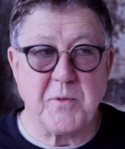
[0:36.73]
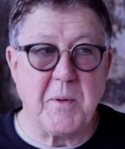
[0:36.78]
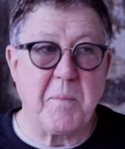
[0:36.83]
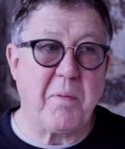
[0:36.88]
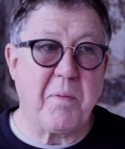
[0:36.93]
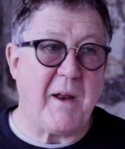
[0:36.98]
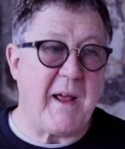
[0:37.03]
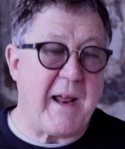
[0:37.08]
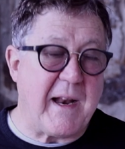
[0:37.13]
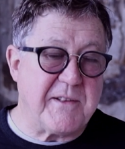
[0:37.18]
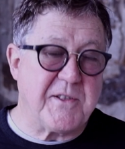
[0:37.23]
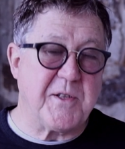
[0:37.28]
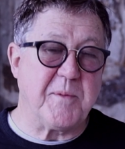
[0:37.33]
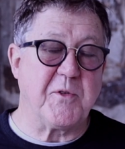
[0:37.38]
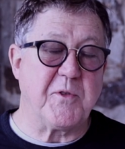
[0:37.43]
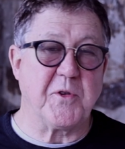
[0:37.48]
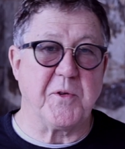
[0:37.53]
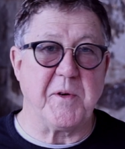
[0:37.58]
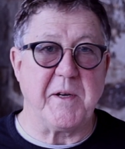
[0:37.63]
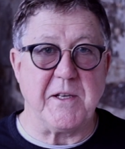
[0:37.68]
We planted some
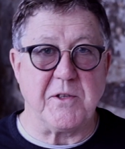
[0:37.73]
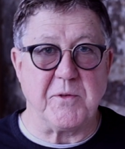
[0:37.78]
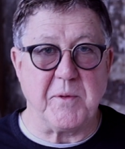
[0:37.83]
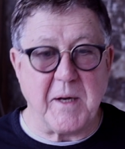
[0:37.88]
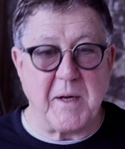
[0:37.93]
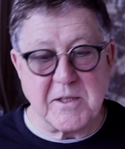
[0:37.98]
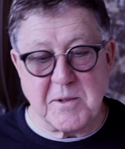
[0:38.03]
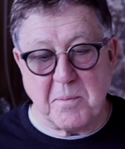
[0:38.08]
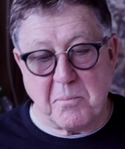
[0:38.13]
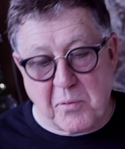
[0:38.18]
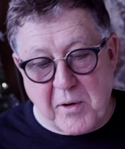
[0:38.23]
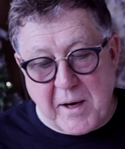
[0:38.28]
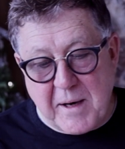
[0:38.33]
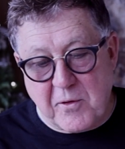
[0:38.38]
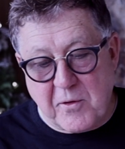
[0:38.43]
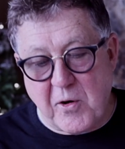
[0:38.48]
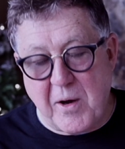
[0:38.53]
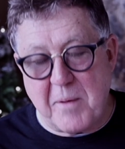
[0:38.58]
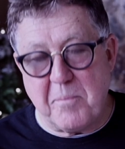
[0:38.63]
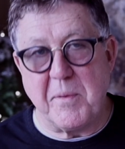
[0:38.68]
trees. We got some
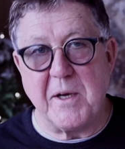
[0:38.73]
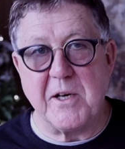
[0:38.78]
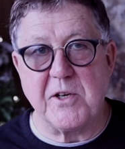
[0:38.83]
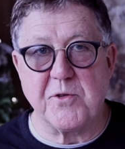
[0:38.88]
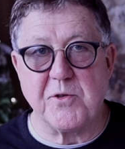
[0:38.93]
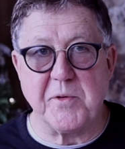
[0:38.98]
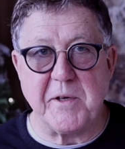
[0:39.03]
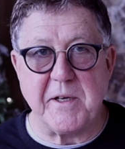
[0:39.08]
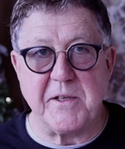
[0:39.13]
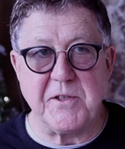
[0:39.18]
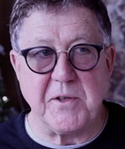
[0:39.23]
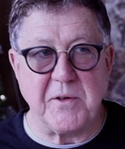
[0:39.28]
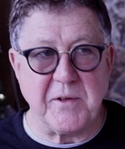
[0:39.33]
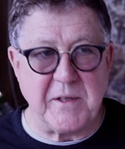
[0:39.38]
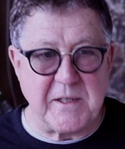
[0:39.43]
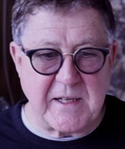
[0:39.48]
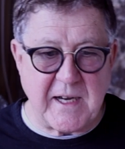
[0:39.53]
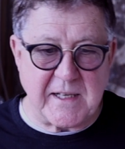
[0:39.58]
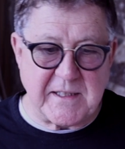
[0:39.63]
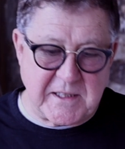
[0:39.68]
great great big trees. You know
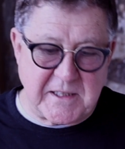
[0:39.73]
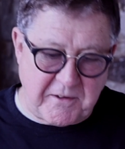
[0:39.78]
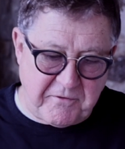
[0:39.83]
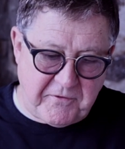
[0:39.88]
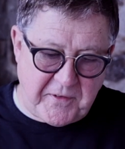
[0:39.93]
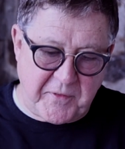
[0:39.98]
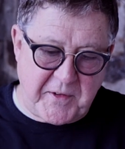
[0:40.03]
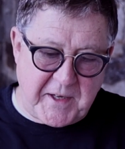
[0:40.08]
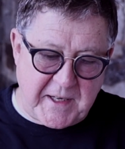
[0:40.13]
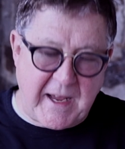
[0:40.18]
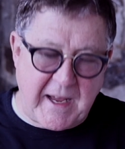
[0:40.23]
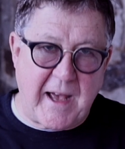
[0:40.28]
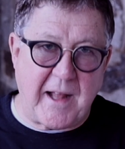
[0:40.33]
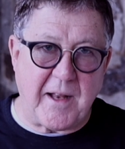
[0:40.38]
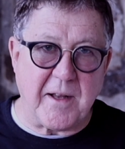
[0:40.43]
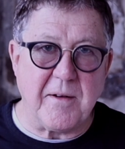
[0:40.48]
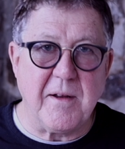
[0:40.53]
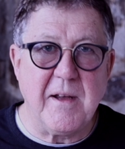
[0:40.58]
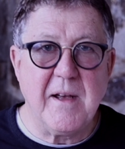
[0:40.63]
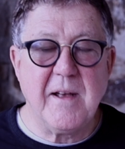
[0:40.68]
these kinds in the 50
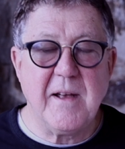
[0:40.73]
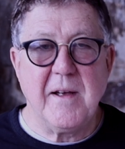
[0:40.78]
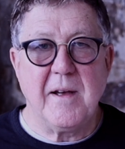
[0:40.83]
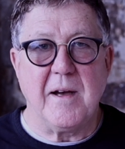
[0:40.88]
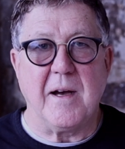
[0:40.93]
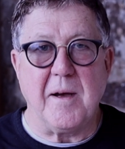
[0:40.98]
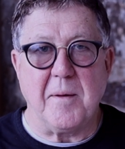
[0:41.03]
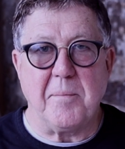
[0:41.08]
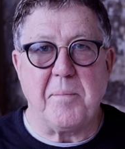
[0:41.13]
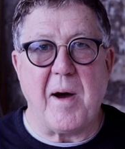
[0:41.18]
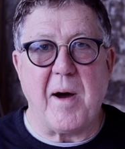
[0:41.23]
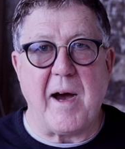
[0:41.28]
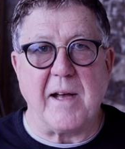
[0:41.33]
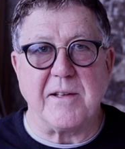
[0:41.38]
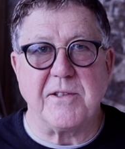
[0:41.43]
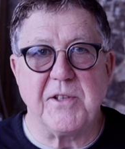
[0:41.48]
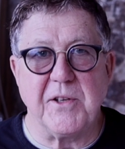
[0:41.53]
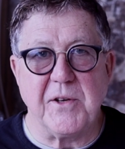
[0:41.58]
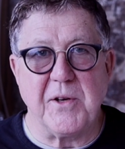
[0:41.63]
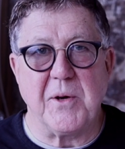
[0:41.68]
gallon uh,
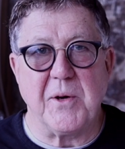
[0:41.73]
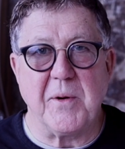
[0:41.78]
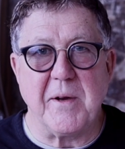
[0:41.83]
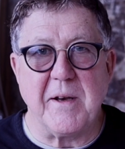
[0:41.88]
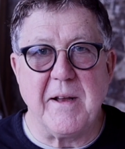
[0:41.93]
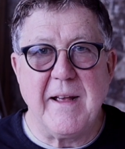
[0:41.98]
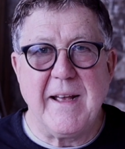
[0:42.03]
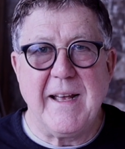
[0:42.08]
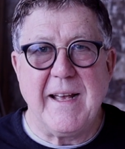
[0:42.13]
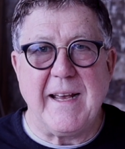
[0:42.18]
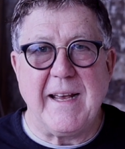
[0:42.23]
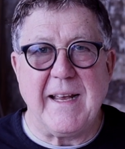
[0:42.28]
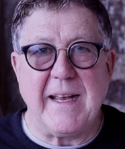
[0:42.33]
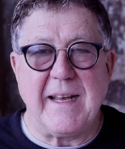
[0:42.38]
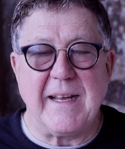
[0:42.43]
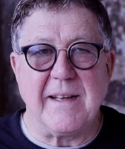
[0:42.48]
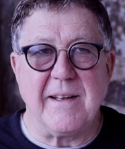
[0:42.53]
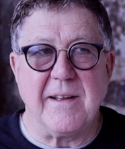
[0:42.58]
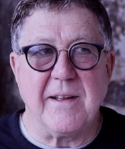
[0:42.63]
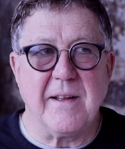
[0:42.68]
pots. You know, and
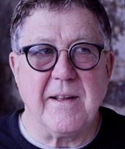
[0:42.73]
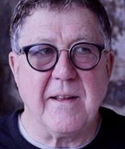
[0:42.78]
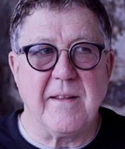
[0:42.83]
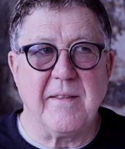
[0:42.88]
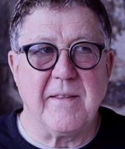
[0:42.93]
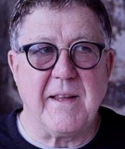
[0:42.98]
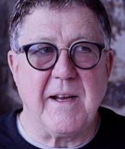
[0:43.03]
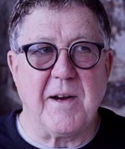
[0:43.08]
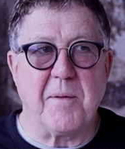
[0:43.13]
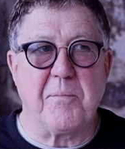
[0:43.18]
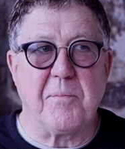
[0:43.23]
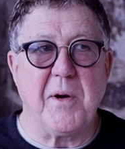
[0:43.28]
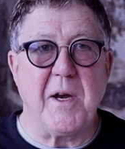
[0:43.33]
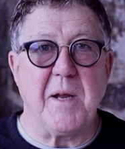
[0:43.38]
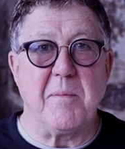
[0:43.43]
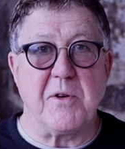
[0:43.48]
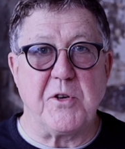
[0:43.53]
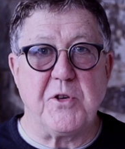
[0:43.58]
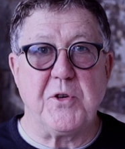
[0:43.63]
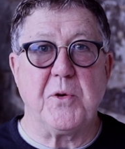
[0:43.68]
and they're pretty
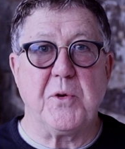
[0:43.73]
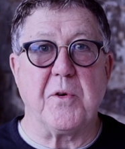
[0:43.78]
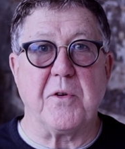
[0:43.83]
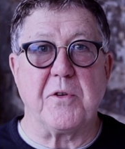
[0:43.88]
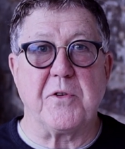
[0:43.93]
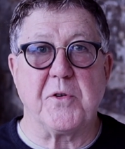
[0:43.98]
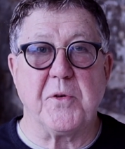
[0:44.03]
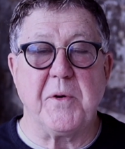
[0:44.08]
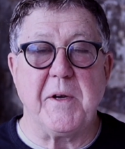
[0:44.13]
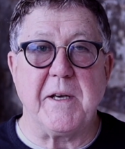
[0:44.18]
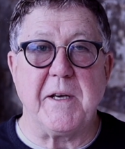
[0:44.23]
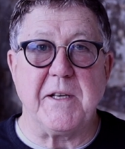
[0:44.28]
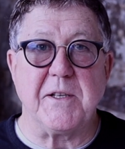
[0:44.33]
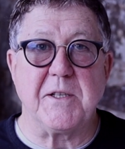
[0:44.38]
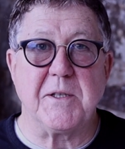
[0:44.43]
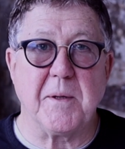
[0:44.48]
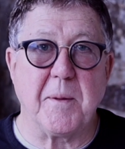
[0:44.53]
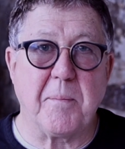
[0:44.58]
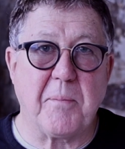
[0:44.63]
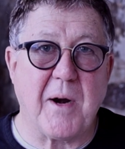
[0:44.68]
mature
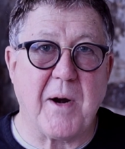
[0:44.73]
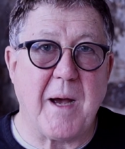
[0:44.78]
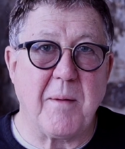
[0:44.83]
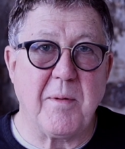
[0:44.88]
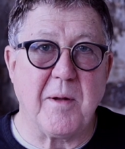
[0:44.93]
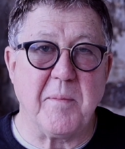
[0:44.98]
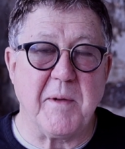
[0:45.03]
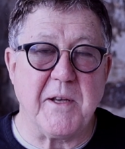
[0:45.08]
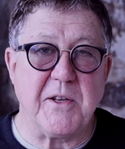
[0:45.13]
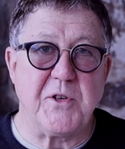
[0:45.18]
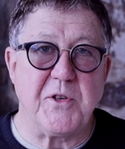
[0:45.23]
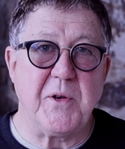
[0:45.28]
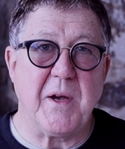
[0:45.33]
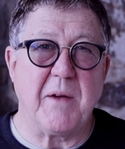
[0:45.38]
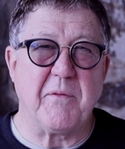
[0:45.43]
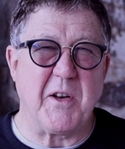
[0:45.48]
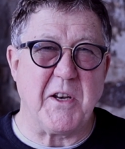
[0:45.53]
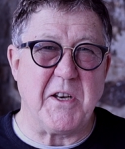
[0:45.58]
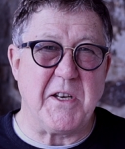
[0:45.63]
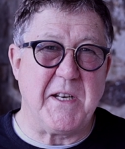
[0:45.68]
trees. The problem is you
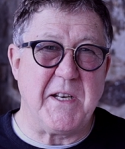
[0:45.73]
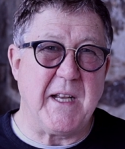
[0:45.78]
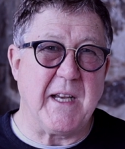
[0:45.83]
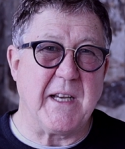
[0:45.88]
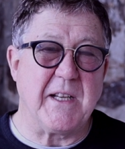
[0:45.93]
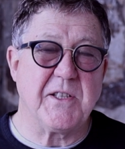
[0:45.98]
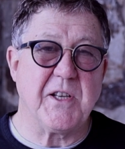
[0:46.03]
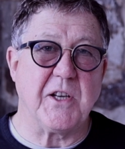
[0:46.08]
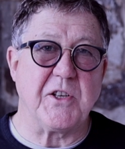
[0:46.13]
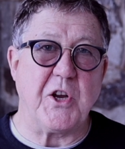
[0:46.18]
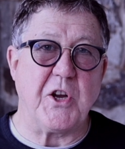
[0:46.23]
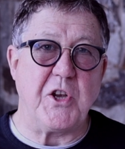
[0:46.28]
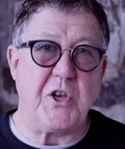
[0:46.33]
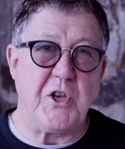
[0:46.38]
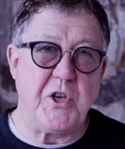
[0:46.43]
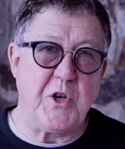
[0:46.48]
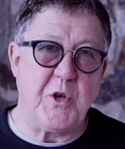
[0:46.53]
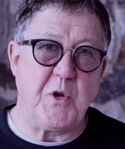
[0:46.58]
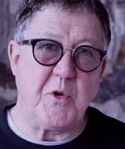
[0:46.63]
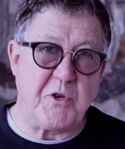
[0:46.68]
have to dig such a
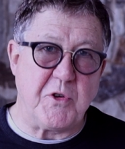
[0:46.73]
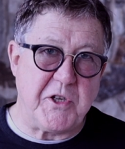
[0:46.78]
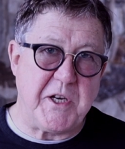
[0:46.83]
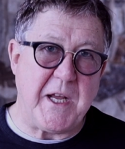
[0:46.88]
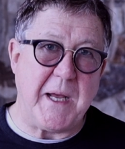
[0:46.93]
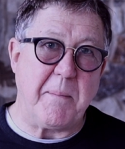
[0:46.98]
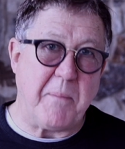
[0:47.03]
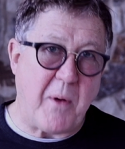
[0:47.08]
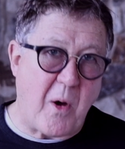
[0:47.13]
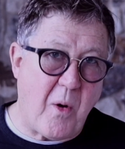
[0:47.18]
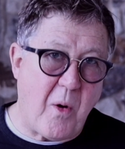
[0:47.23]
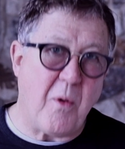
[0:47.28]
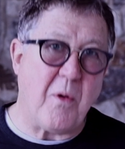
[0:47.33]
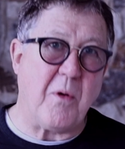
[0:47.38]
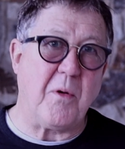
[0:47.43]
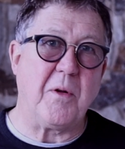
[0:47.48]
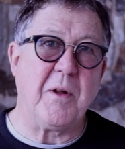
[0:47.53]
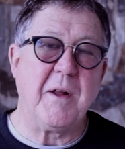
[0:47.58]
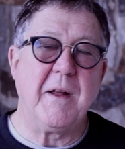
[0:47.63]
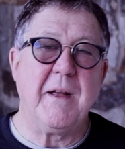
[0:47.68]
huge deep
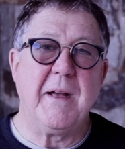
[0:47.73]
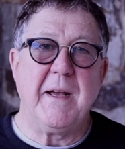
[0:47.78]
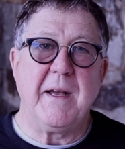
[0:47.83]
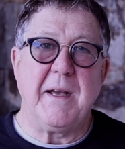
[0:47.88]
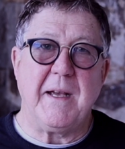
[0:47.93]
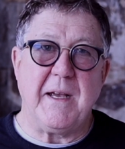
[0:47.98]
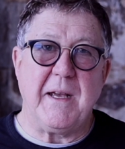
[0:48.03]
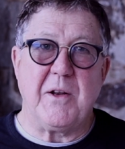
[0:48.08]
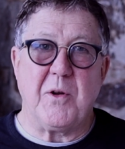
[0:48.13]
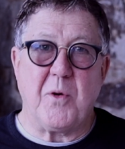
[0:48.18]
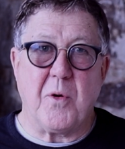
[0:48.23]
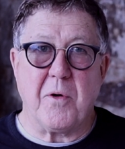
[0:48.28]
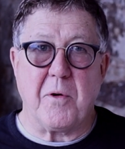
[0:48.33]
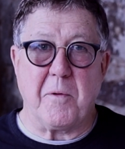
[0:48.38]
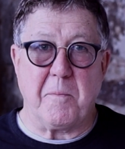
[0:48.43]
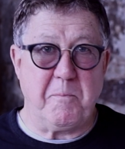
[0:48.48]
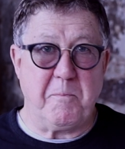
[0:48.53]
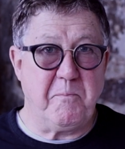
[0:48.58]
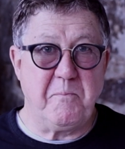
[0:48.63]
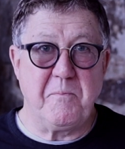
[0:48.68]
hole in
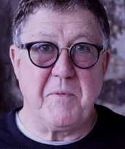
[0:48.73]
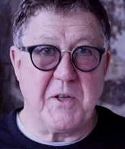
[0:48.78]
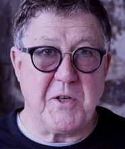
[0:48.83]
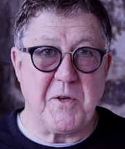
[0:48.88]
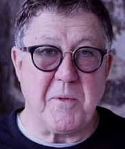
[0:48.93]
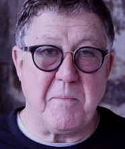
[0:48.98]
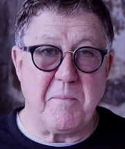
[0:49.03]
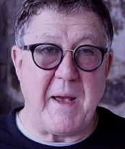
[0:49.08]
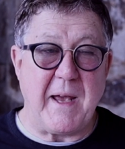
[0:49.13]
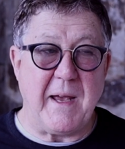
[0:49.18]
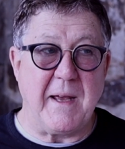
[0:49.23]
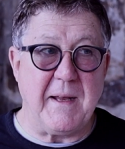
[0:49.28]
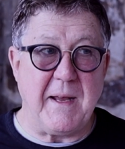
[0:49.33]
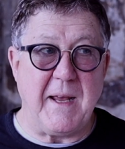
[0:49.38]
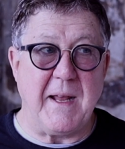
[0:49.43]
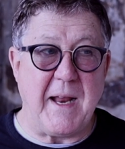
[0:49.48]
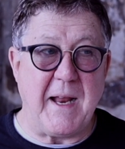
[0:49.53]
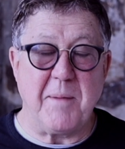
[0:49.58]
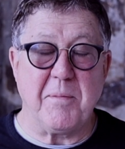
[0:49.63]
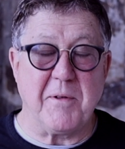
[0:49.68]
order to
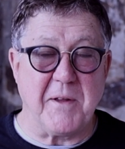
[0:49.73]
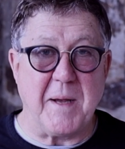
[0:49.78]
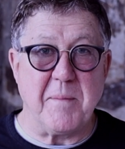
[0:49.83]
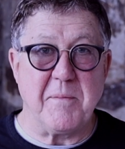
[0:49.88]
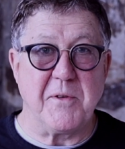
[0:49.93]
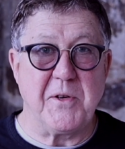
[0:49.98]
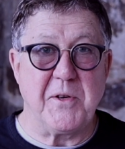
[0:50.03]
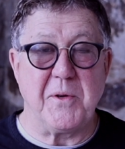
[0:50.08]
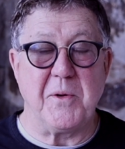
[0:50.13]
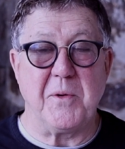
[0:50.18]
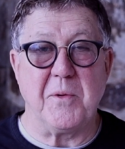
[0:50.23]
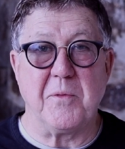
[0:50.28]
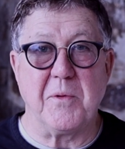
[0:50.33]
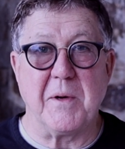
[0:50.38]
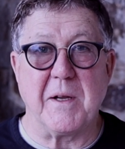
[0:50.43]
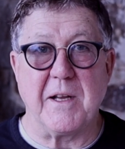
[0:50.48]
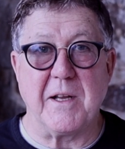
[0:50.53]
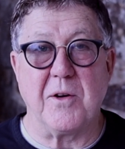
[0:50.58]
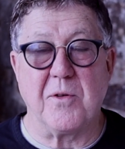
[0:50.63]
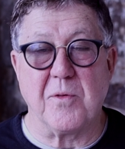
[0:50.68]
enable them to
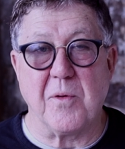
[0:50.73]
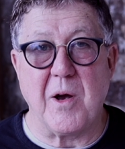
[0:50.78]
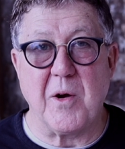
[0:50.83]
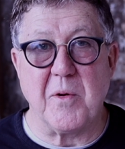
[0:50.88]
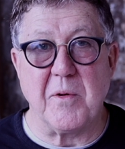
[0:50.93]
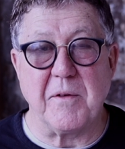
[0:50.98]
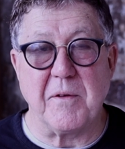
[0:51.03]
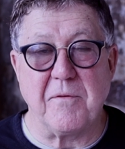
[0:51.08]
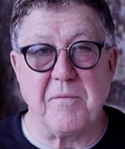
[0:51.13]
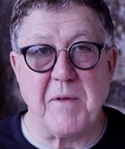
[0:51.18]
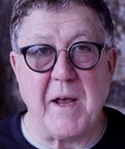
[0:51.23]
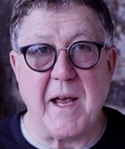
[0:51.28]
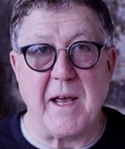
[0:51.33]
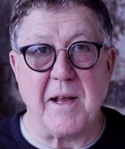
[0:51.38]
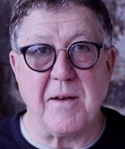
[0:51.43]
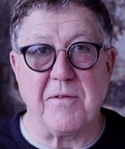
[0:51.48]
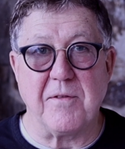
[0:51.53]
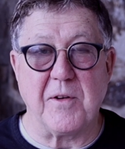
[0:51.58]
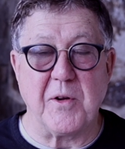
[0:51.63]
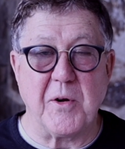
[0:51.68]
really grow and,
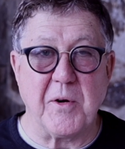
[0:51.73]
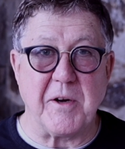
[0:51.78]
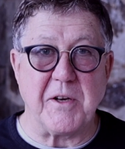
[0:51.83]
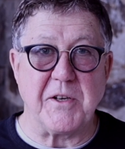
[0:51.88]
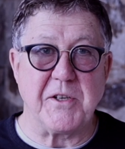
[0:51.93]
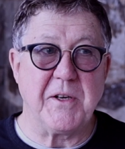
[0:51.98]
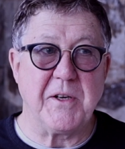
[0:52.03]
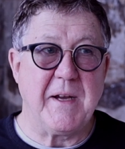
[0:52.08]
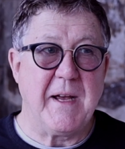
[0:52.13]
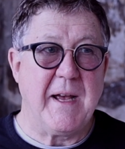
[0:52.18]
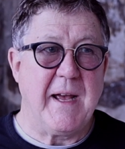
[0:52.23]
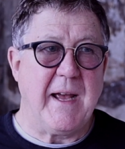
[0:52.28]
and flourish.